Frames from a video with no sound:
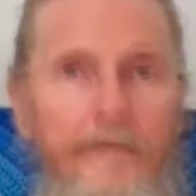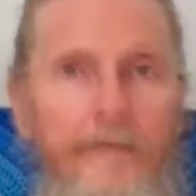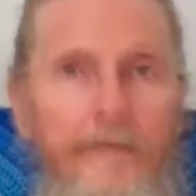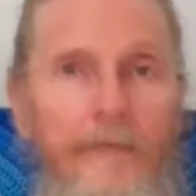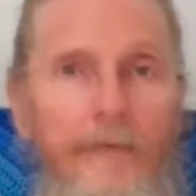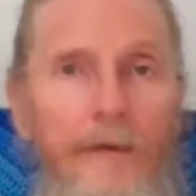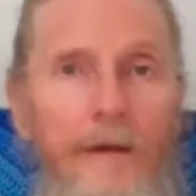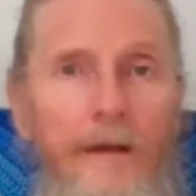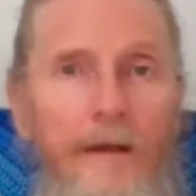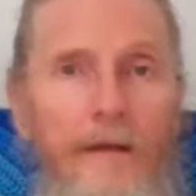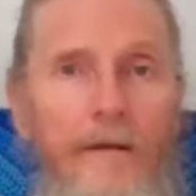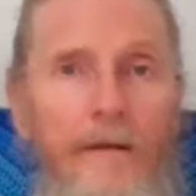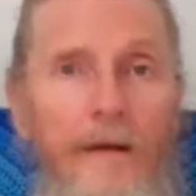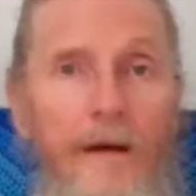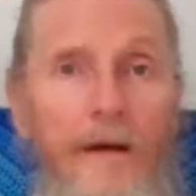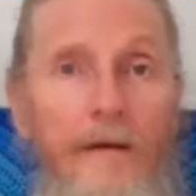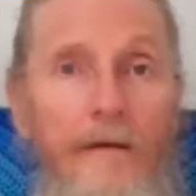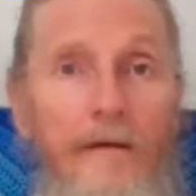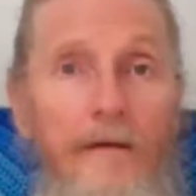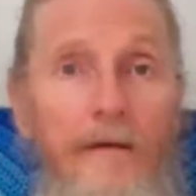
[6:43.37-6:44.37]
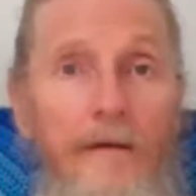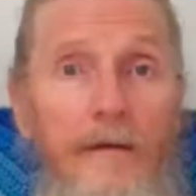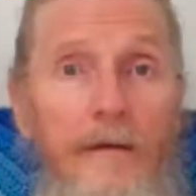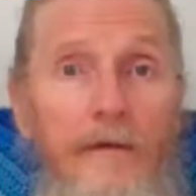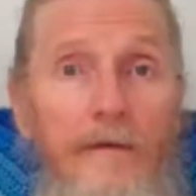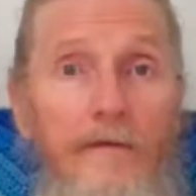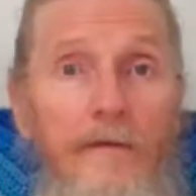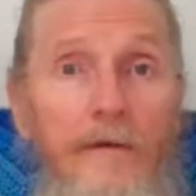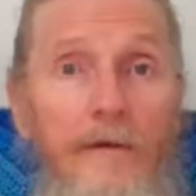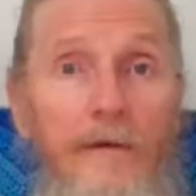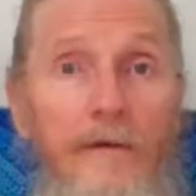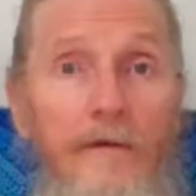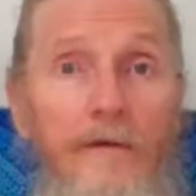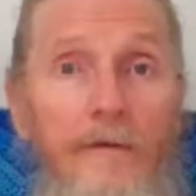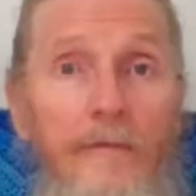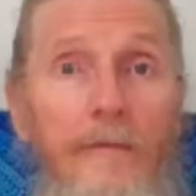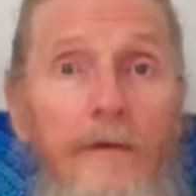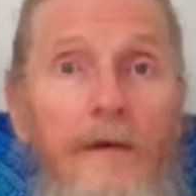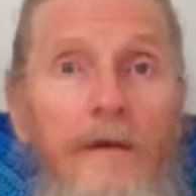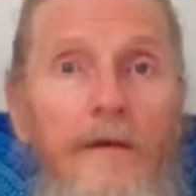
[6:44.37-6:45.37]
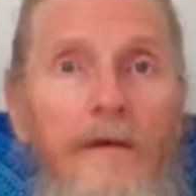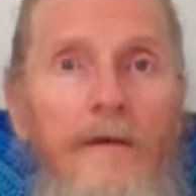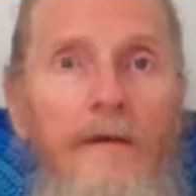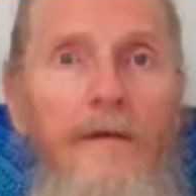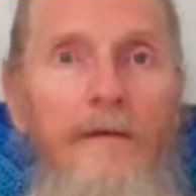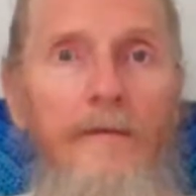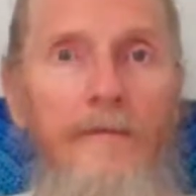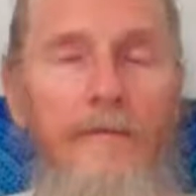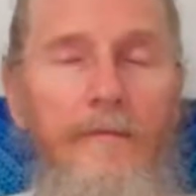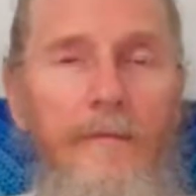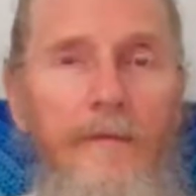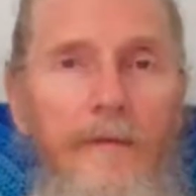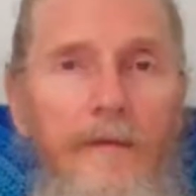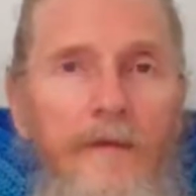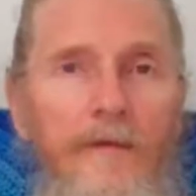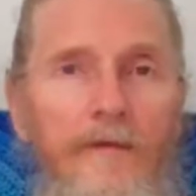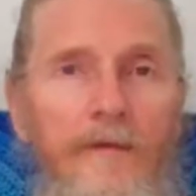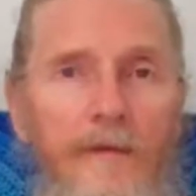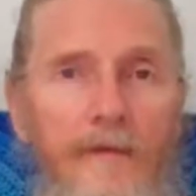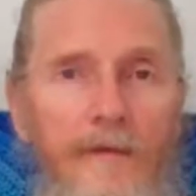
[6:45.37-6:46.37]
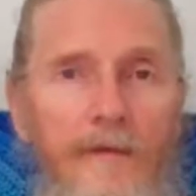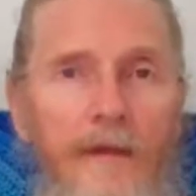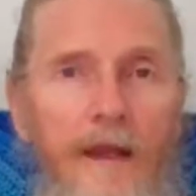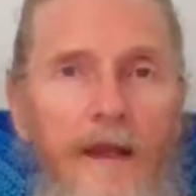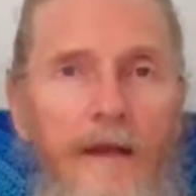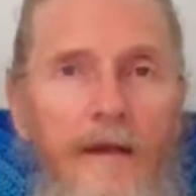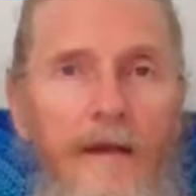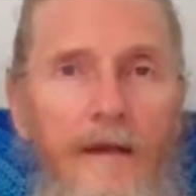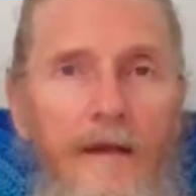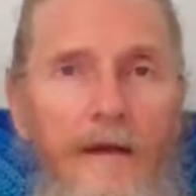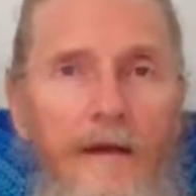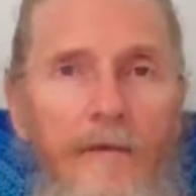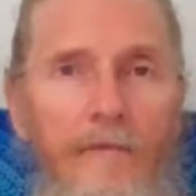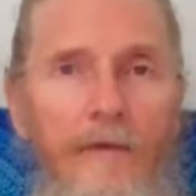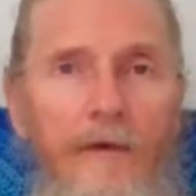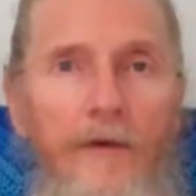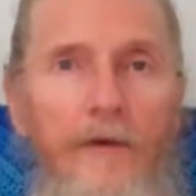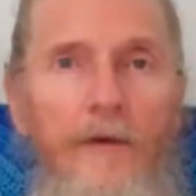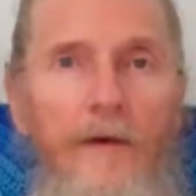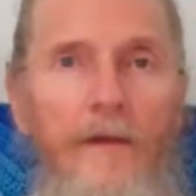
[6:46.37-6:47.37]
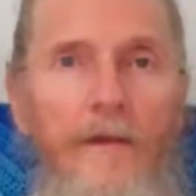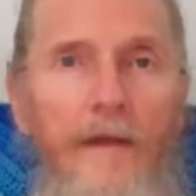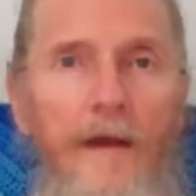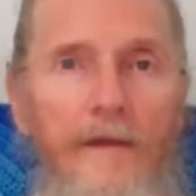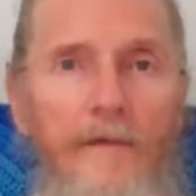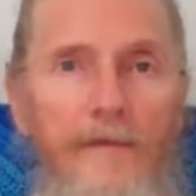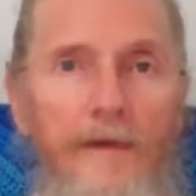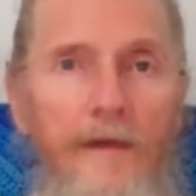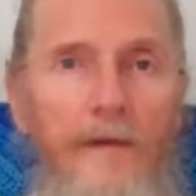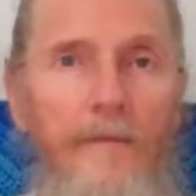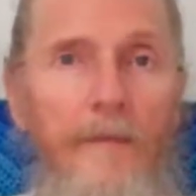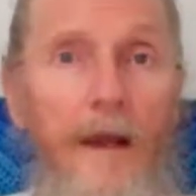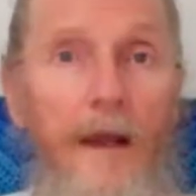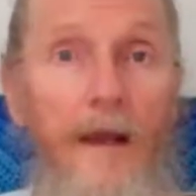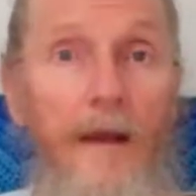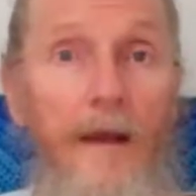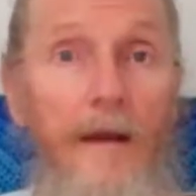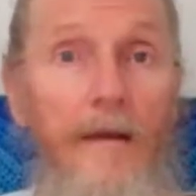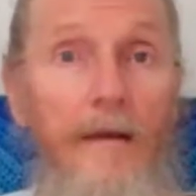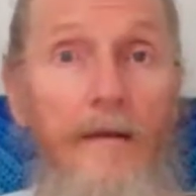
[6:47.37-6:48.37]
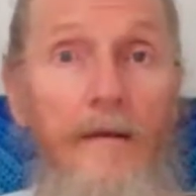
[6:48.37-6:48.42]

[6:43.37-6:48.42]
20 then is going to be the sustaining of the good that's in man,